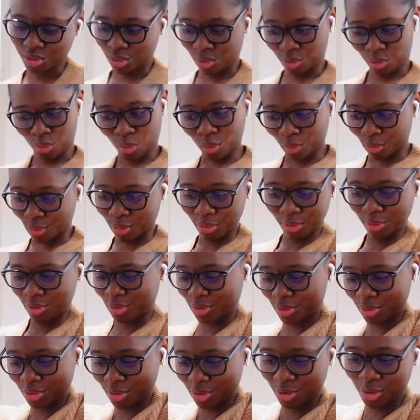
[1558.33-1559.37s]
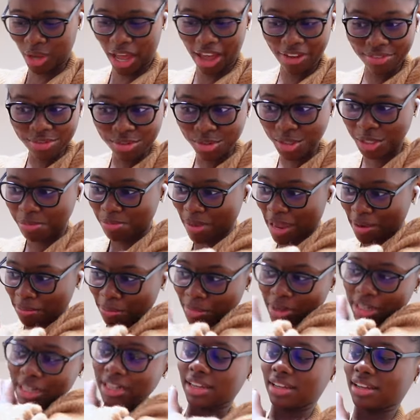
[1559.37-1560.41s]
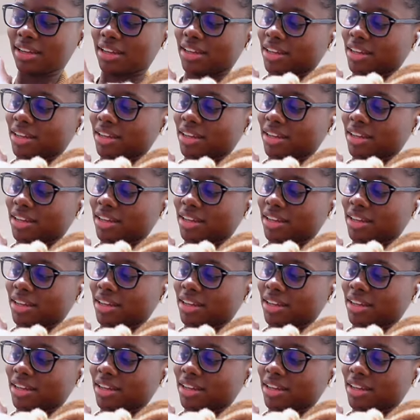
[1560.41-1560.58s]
No, you have to spend money.